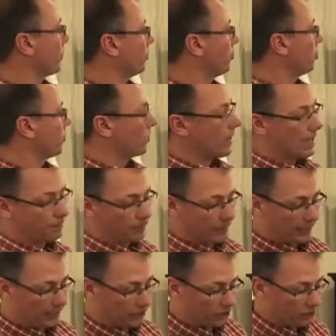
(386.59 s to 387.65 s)
consumer
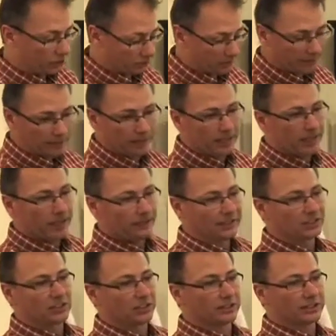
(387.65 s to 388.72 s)
applications, but
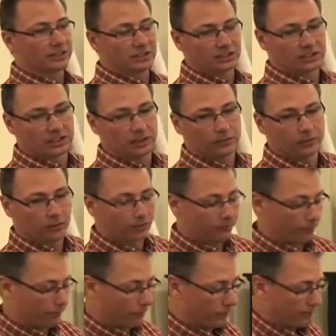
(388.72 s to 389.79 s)
they still exist out there
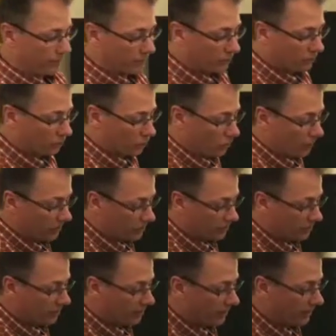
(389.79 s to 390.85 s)
from previous
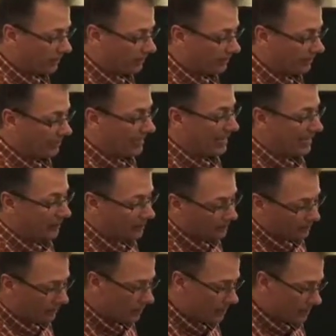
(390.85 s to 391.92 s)
construction. And they can
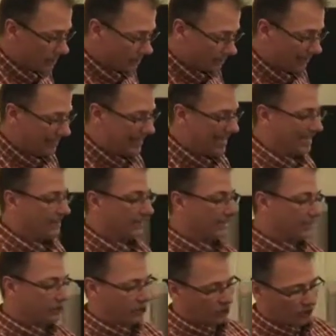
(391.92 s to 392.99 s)

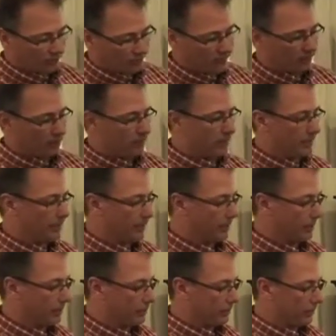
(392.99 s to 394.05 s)
leach a little bit.
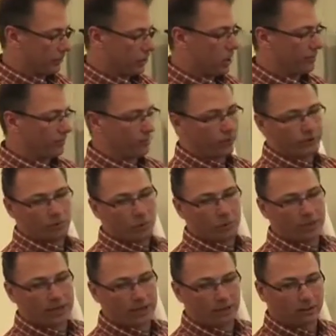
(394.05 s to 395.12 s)
They're not very
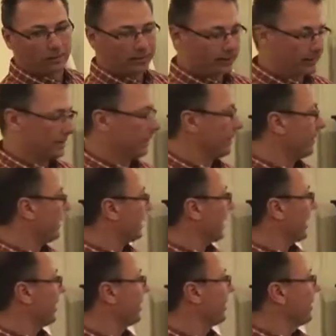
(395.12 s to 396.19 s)
mobile, but they
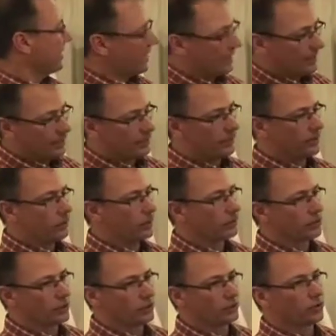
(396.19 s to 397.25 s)
can. There was
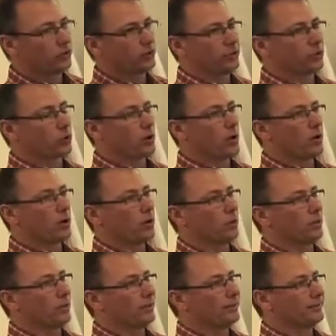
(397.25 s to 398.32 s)
a concern in
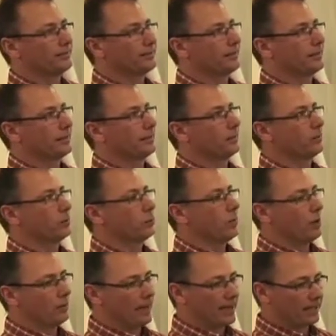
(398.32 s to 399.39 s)
Toronto a little
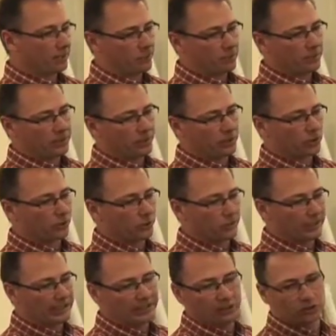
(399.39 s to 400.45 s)
while back about potential for
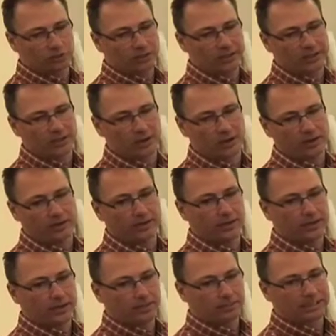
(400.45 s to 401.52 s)
kids playing on
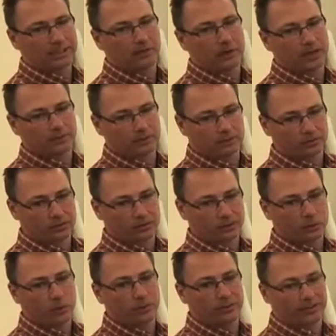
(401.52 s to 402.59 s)
playgrounds,
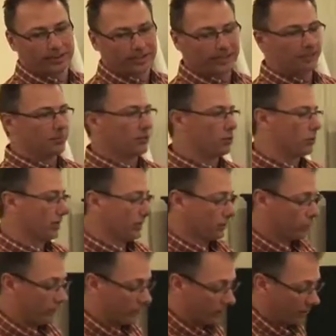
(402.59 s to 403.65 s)
equipment that had been treated
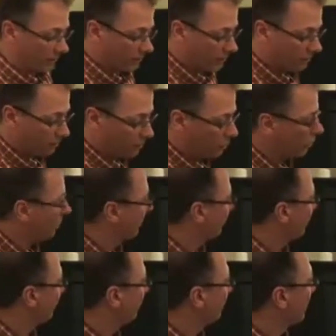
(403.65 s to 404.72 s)
with the
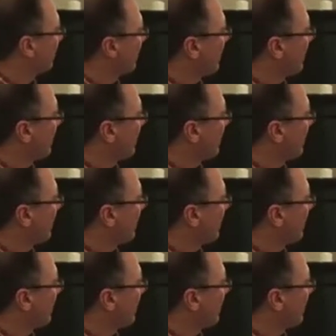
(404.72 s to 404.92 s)
preservatives.